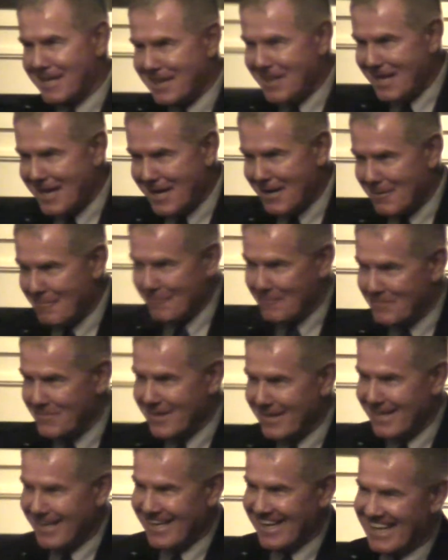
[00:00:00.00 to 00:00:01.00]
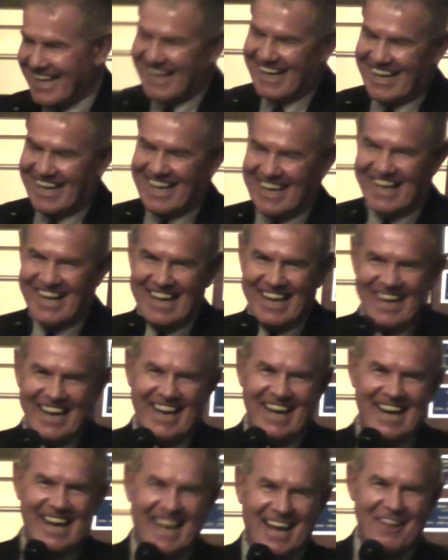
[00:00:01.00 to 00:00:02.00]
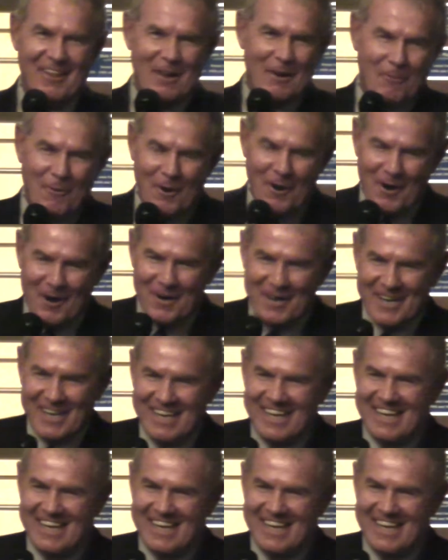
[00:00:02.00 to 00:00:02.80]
to them. How they work.